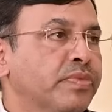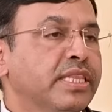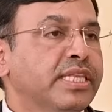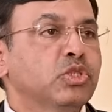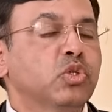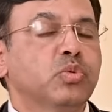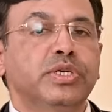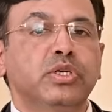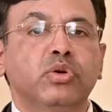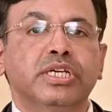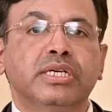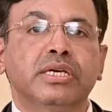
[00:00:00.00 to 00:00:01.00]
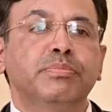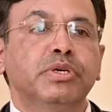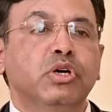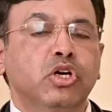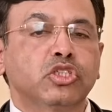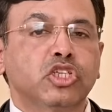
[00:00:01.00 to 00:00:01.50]
yes, they should be knowing
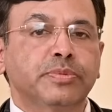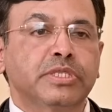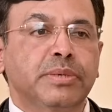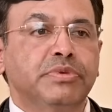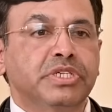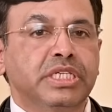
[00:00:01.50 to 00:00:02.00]
because of some